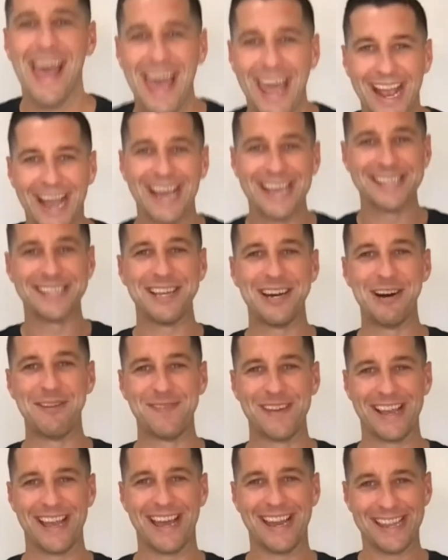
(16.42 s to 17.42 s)
Hey guys, oh
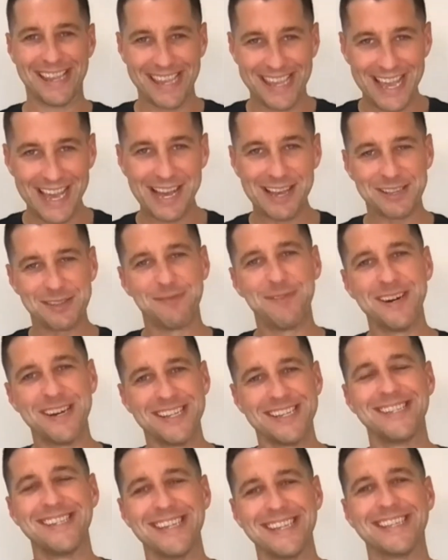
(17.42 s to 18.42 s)
my God, guess
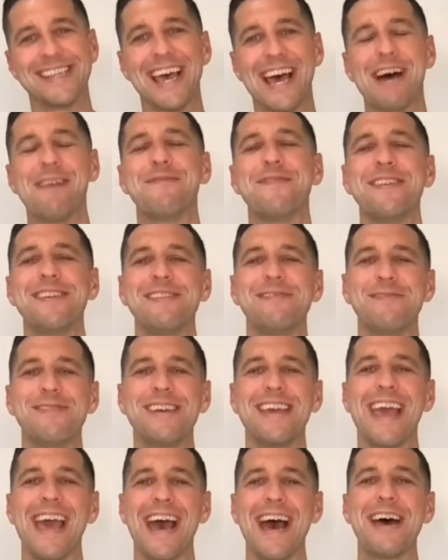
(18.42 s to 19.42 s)
what just happened?
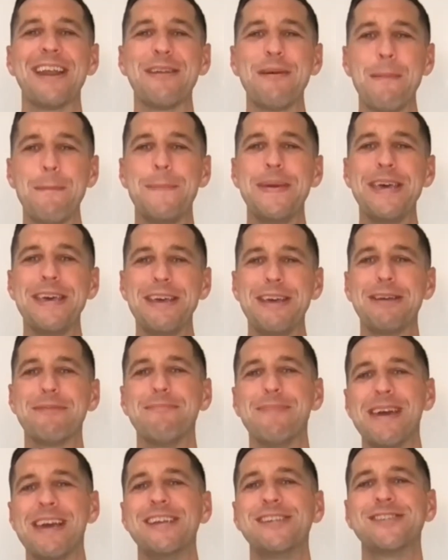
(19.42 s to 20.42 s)
We had a big
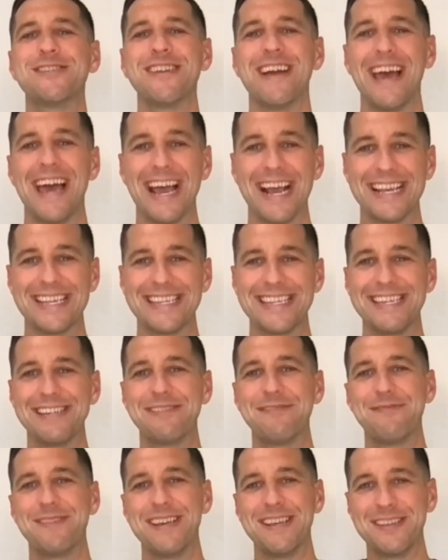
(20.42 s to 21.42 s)
major
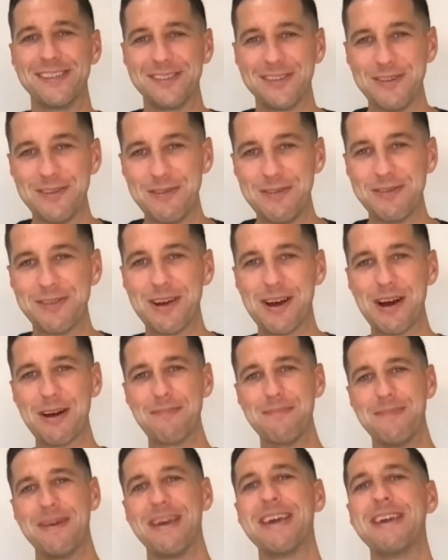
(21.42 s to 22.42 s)
exit. We sold our
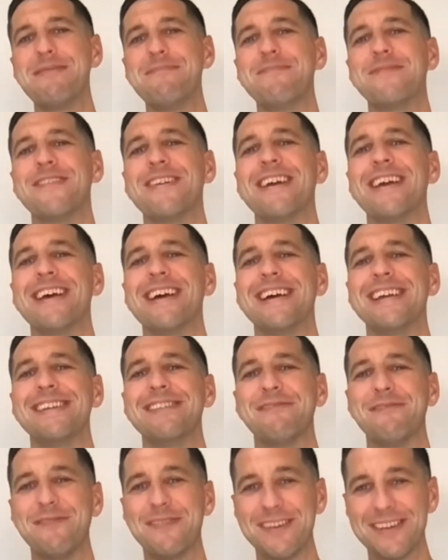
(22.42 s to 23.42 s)
main brand.
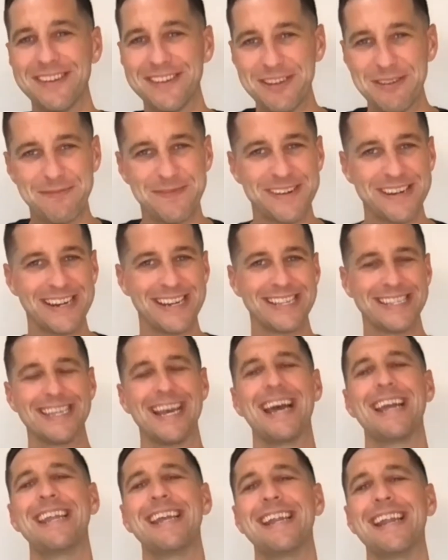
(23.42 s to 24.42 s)
We're super
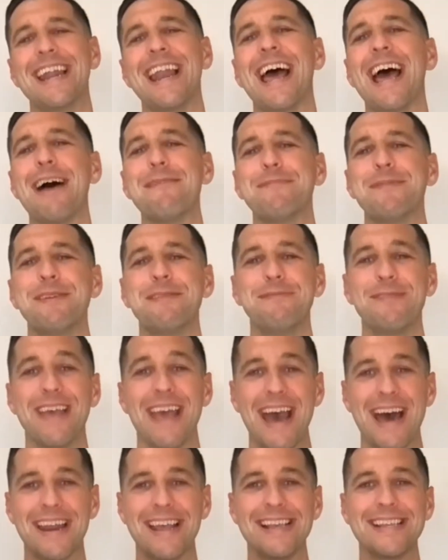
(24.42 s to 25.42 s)
excited it happened. We
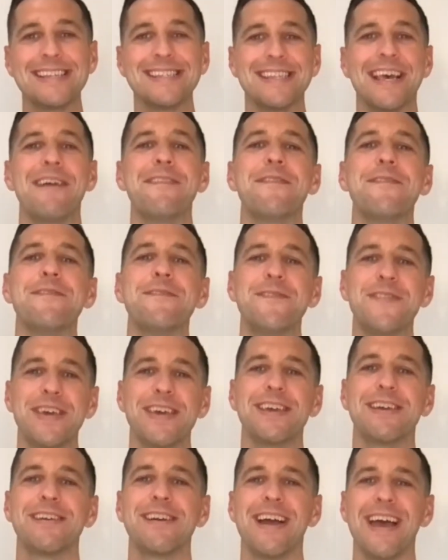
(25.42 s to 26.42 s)
had a
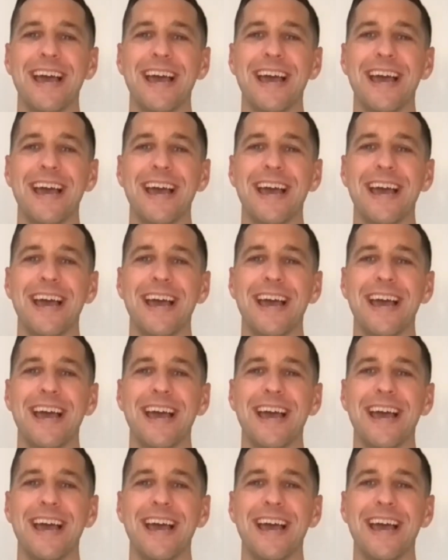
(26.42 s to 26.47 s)
7-figure